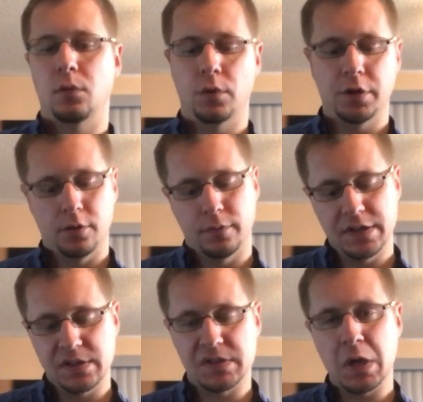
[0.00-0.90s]
where your
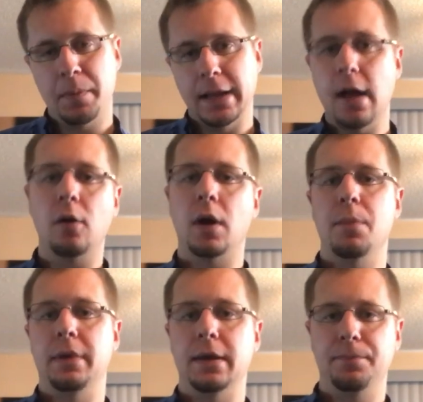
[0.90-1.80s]
wrist is helping out
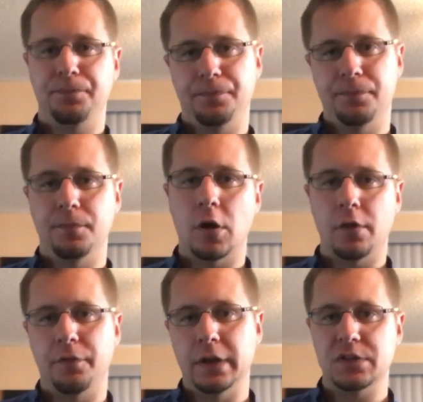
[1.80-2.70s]
quite a bit, all
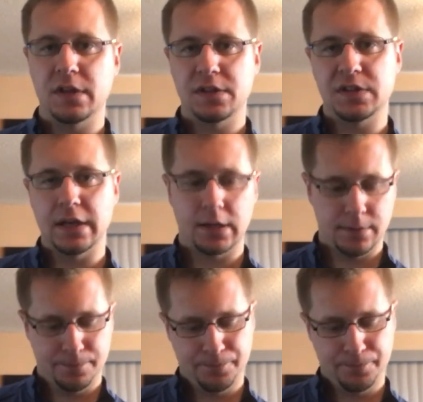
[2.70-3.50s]
the fingers on the stick,